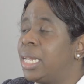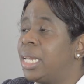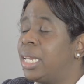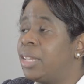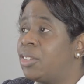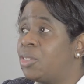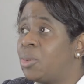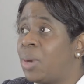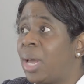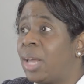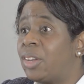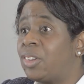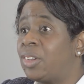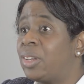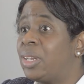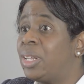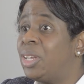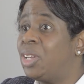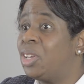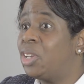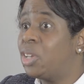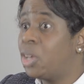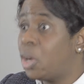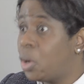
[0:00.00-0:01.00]
is to
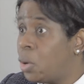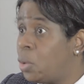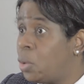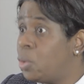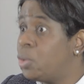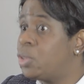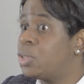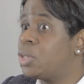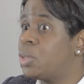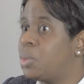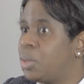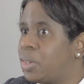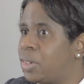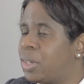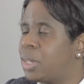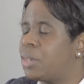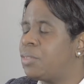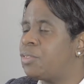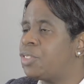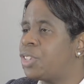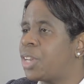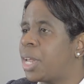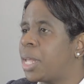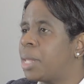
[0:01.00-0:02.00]
actually go to a set
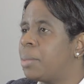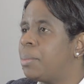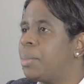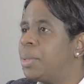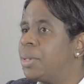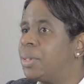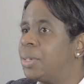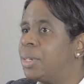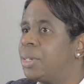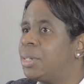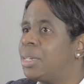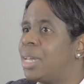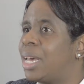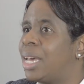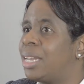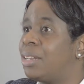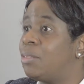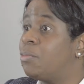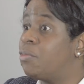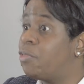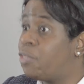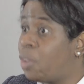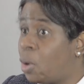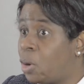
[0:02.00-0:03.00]
of chambers
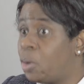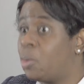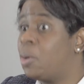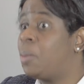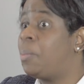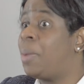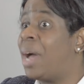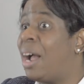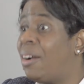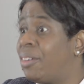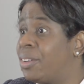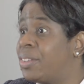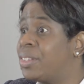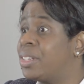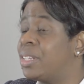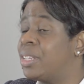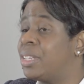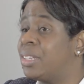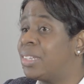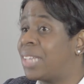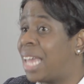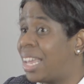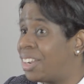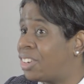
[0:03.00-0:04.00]
and follow a barrister
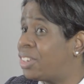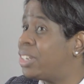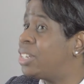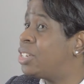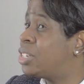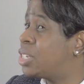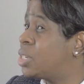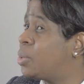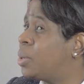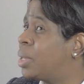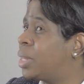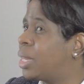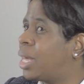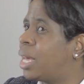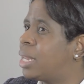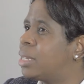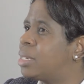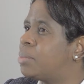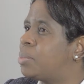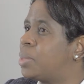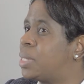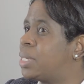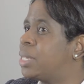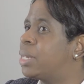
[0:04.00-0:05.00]
that's actually doing
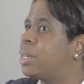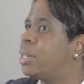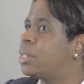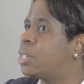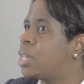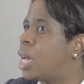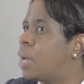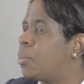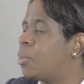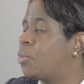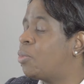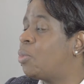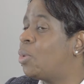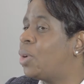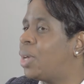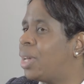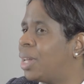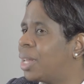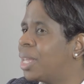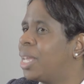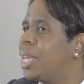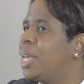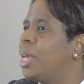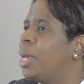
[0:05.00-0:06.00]
that particular type of
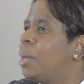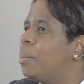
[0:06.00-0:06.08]
work,